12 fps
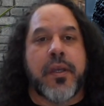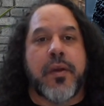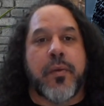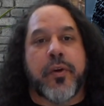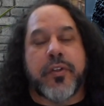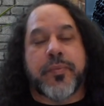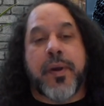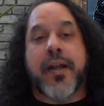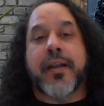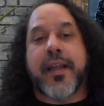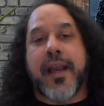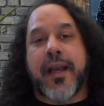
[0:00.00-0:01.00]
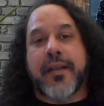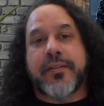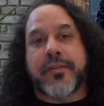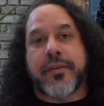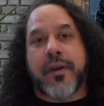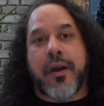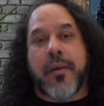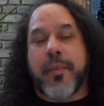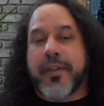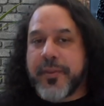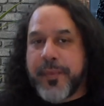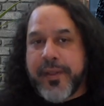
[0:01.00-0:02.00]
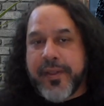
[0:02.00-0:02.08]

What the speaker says: Whereas podcasts are meant to be